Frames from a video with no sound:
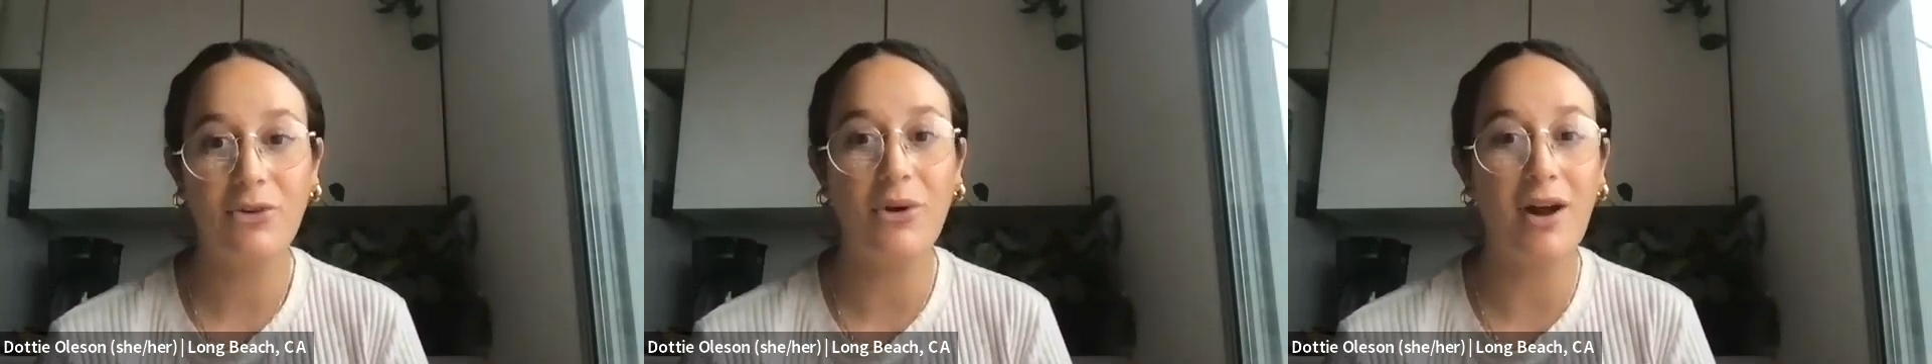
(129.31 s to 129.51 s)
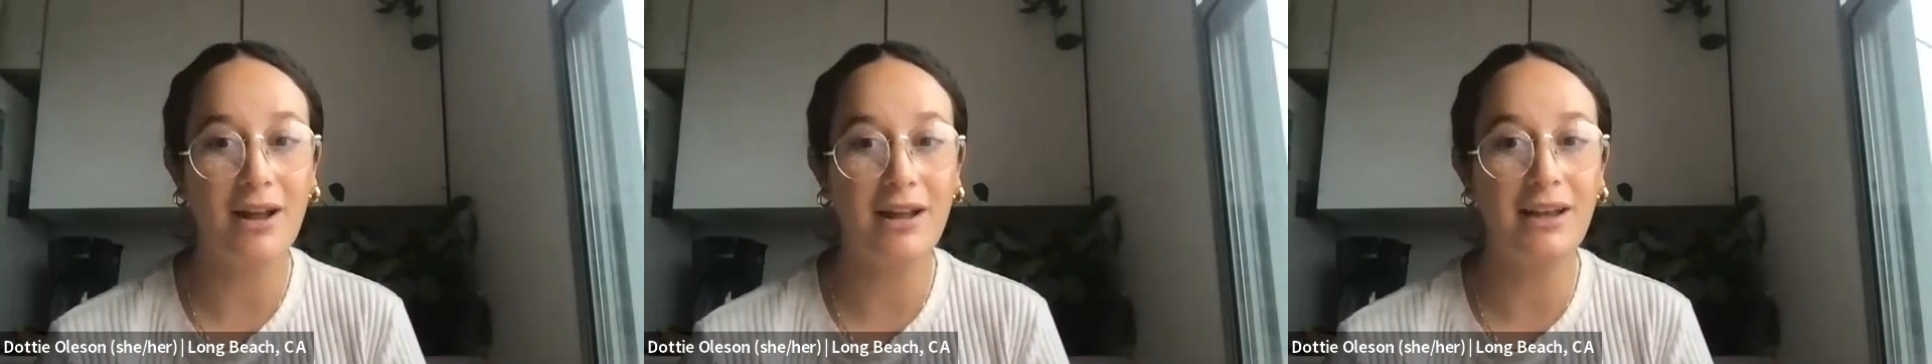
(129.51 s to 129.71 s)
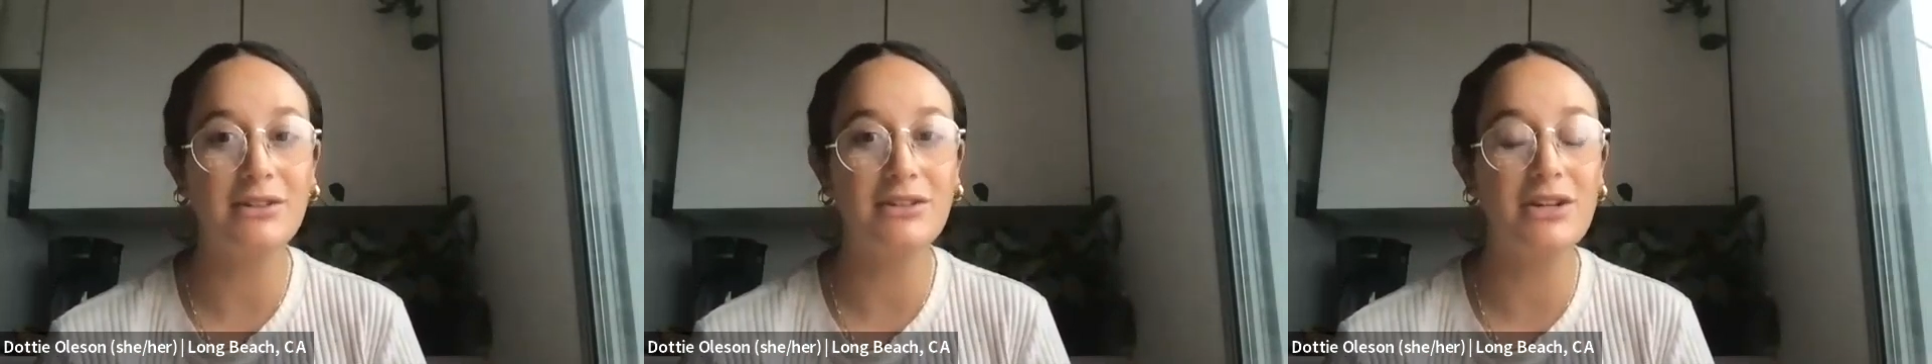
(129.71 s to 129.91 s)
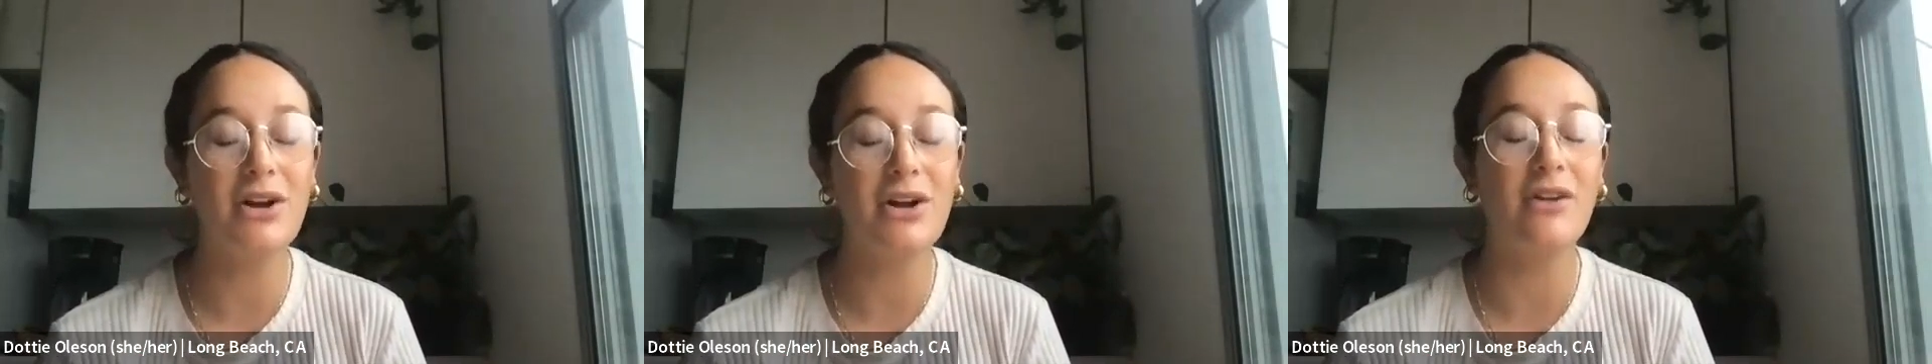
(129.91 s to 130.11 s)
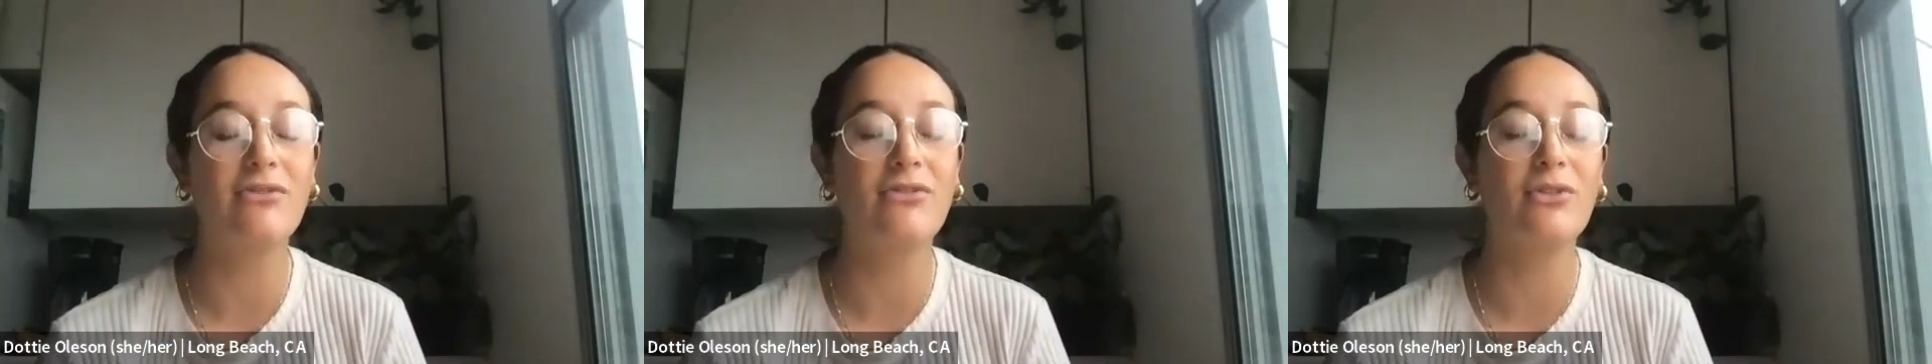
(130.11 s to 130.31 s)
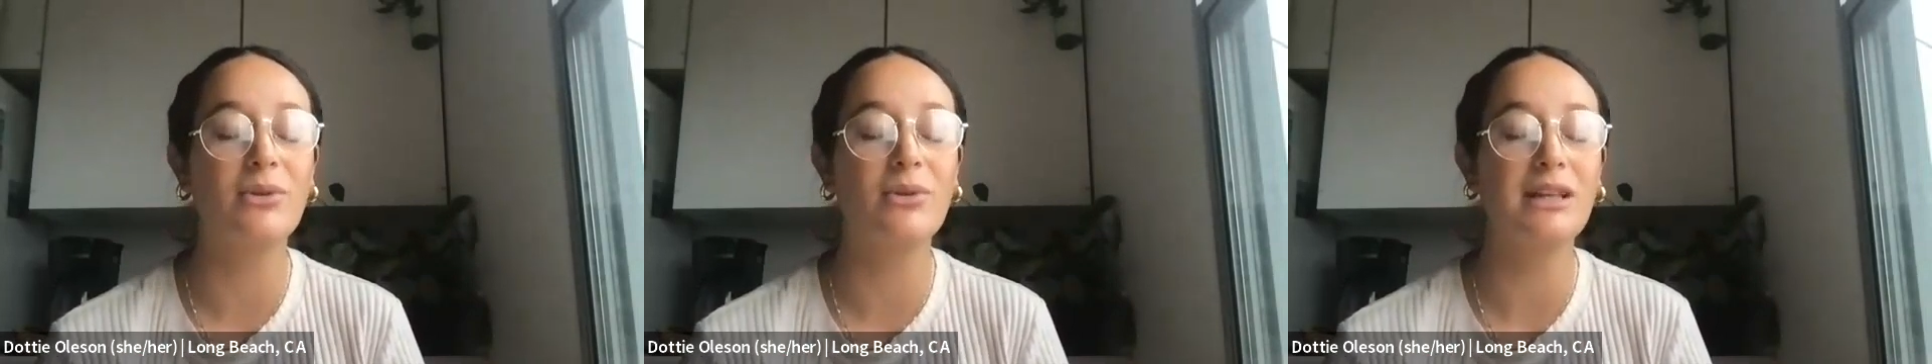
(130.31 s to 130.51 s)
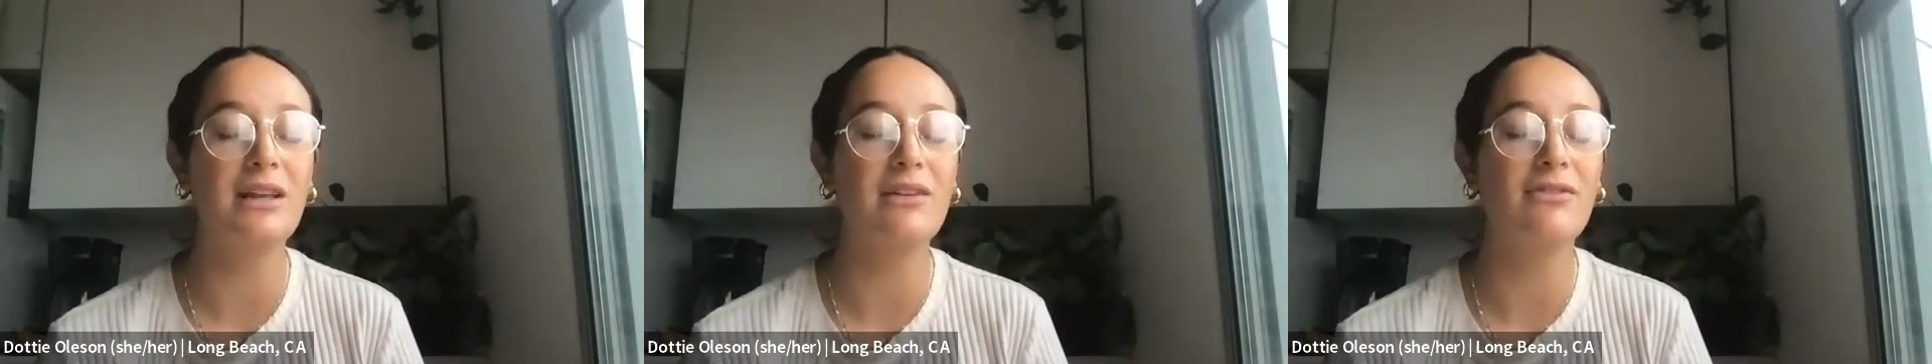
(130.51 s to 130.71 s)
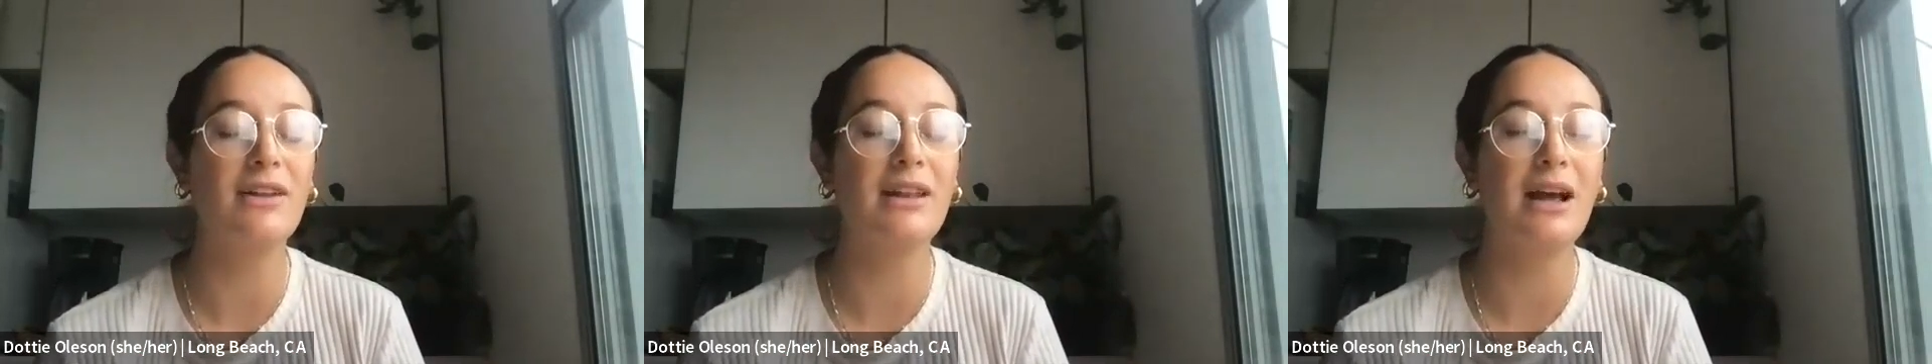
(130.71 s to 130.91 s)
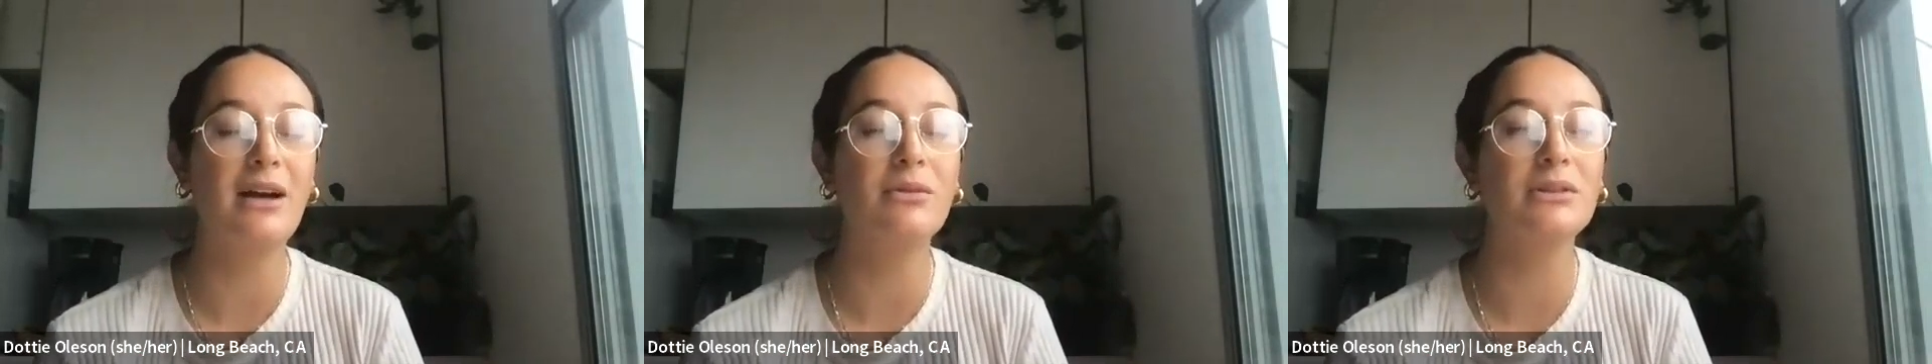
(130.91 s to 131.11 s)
And that